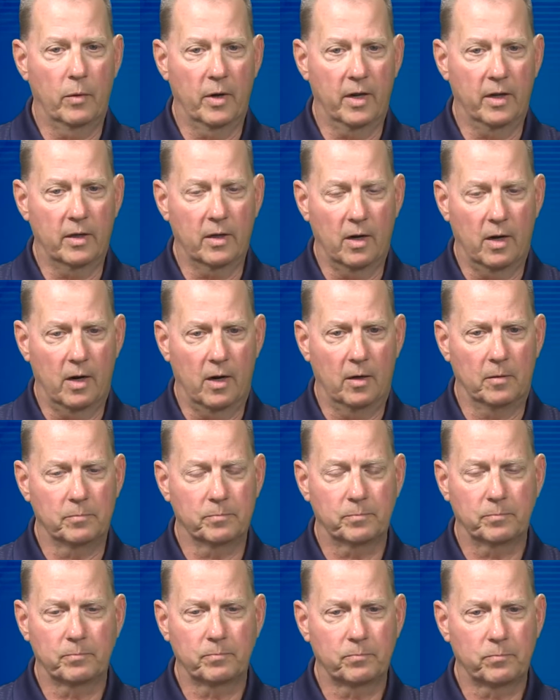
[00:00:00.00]
we
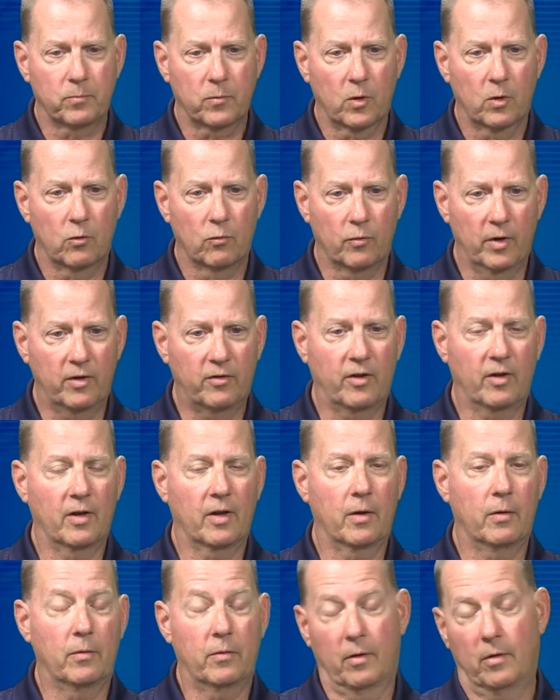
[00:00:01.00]

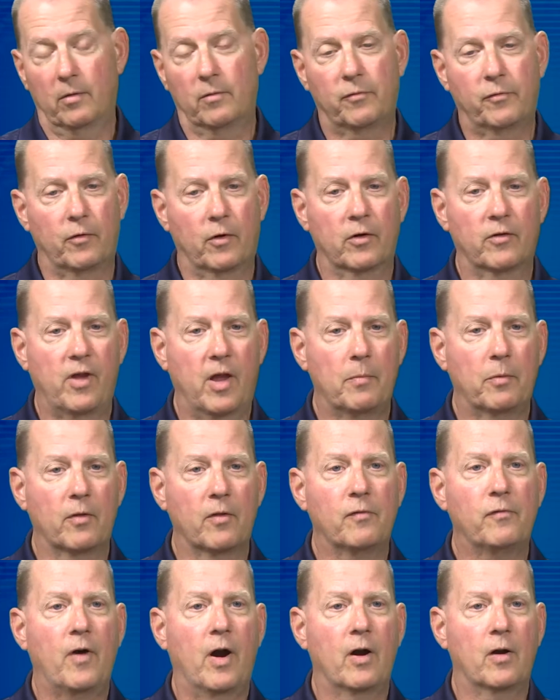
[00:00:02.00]
recently, for example,
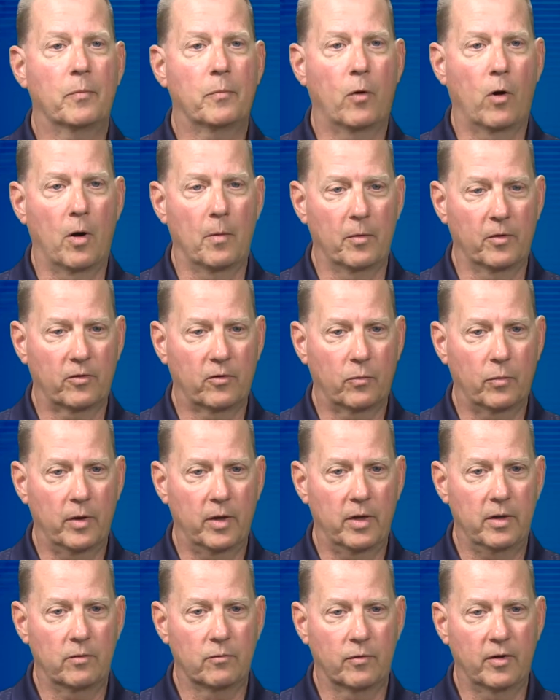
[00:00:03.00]
the fire departments,
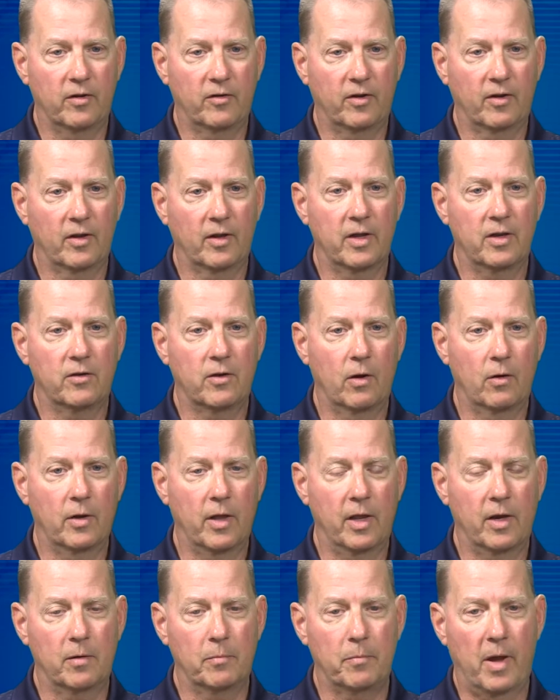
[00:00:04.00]
we recently
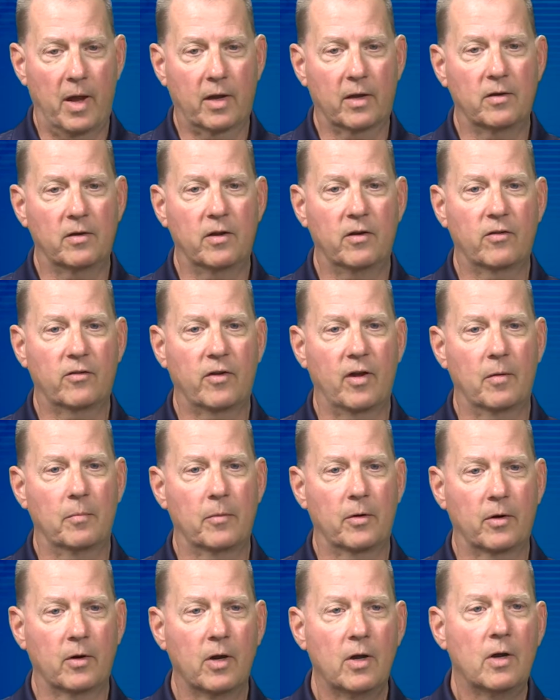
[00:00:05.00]
donated back in
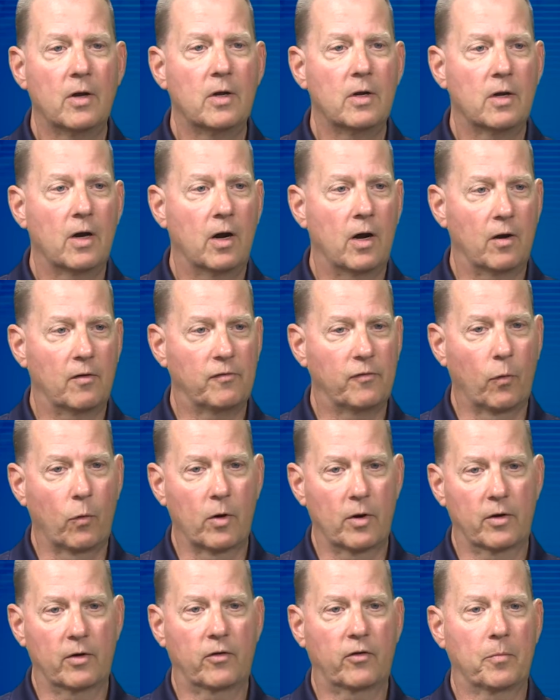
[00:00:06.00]
December
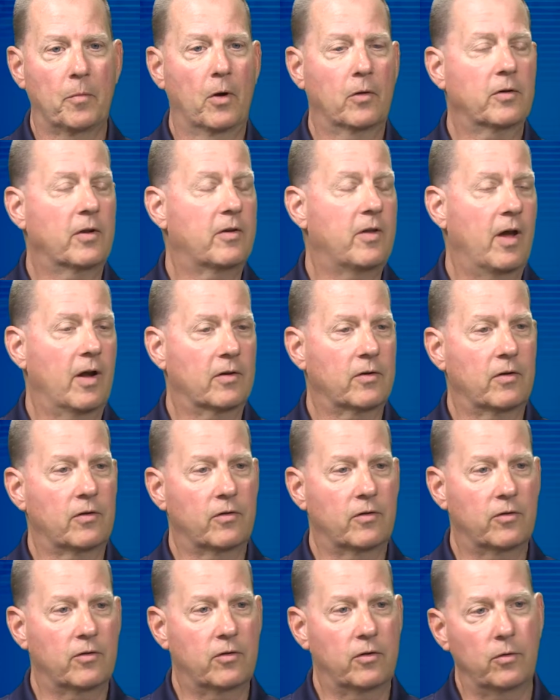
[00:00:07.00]
400 smoke
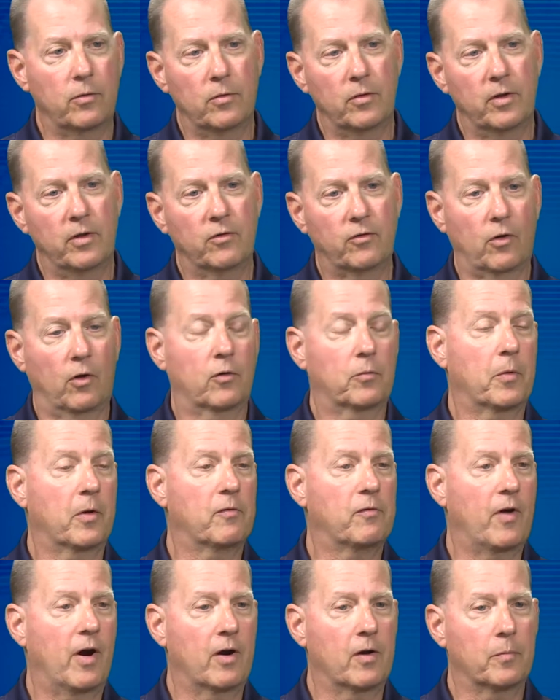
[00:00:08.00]
detectors to the Salisbury
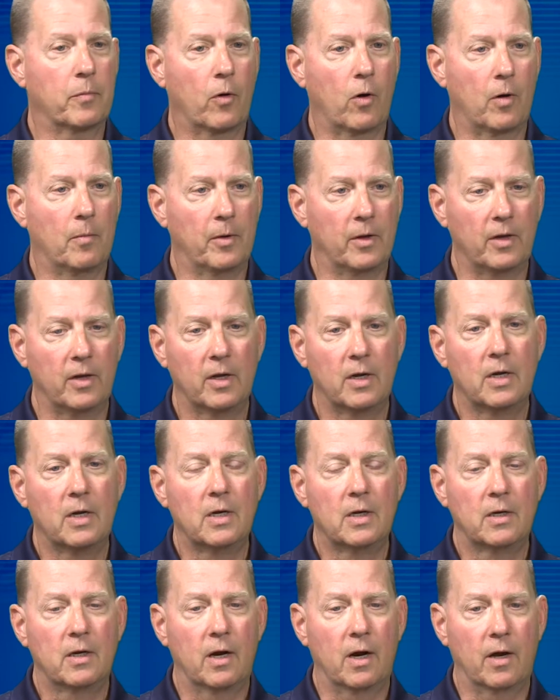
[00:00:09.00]
Fire Department.
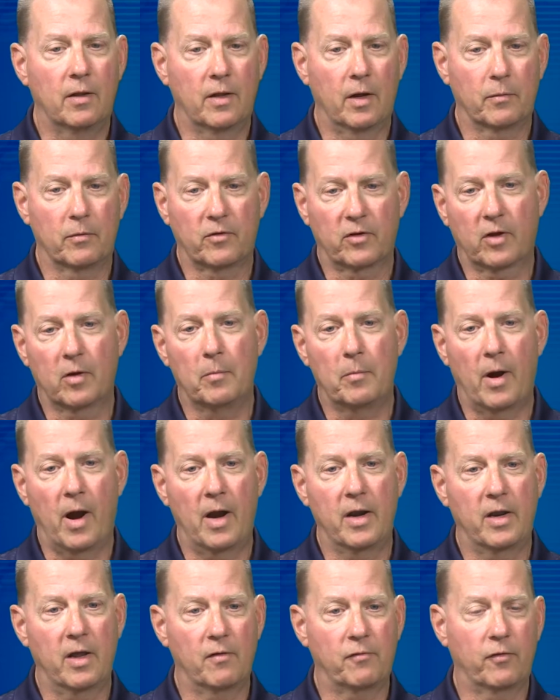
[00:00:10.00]
Okay. That was a
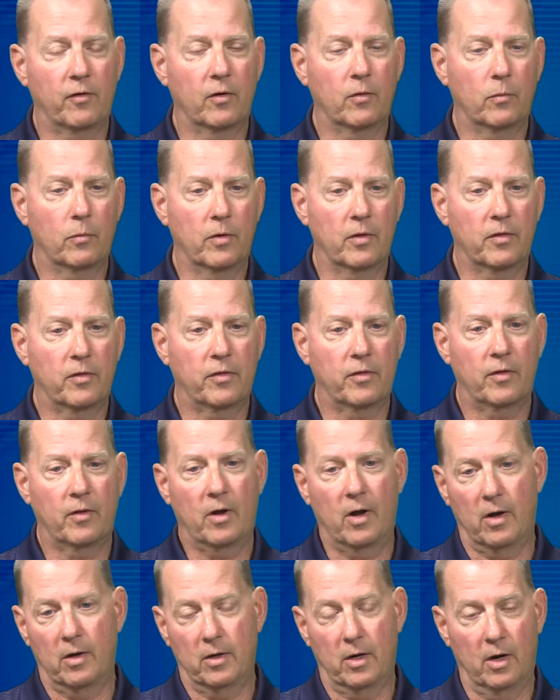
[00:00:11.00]
combined effort with
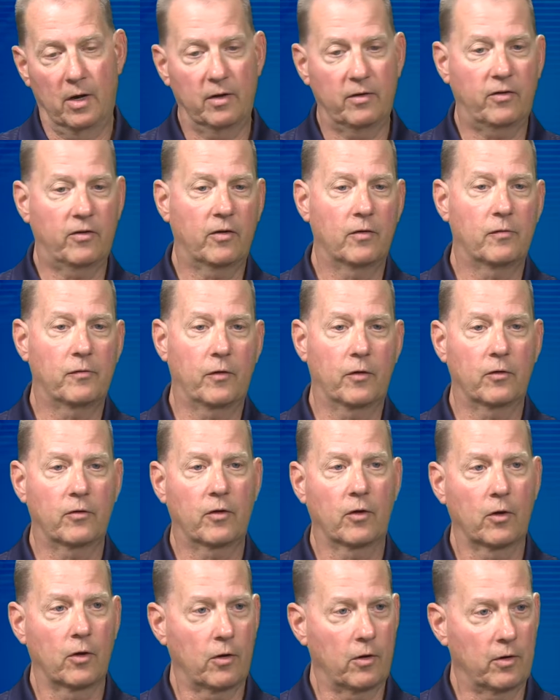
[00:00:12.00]
us, First
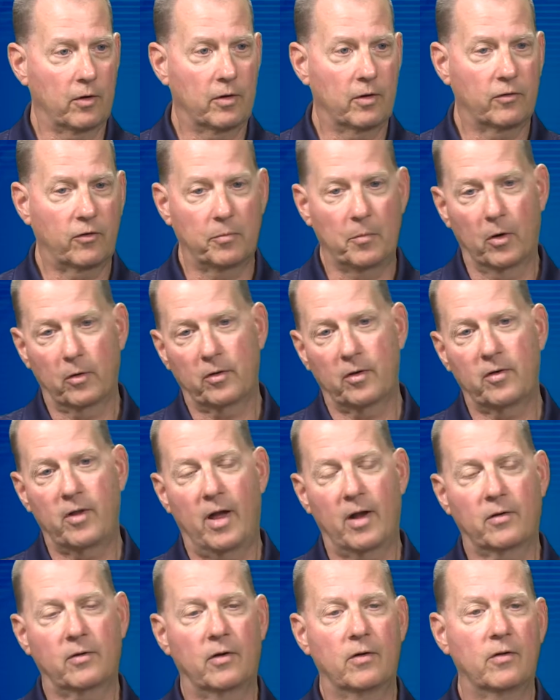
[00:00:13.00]
Alert, smoke
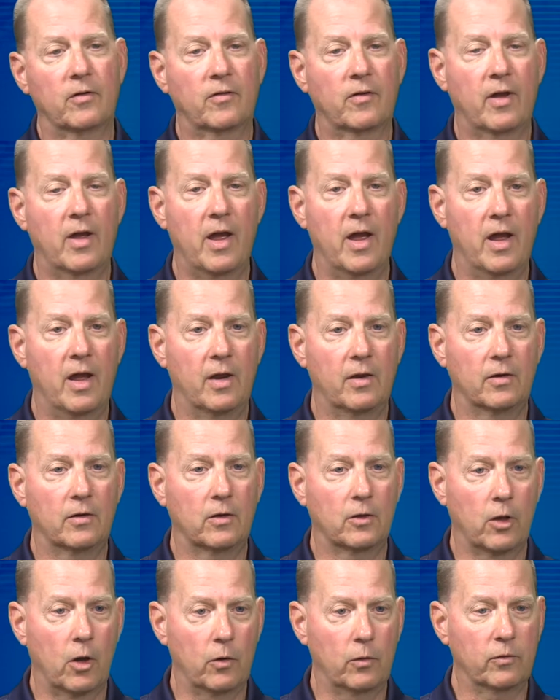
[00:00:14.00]
detectors, and
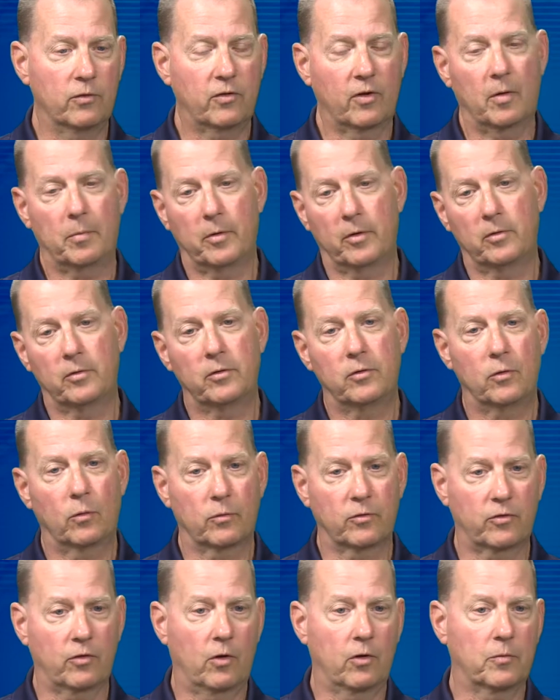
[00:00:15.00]
Lowe's up on
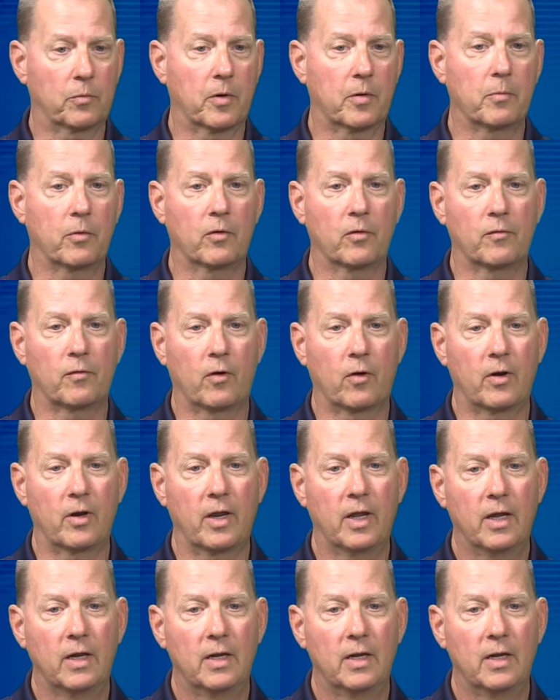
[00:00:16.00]
North Salisbury Boulevard.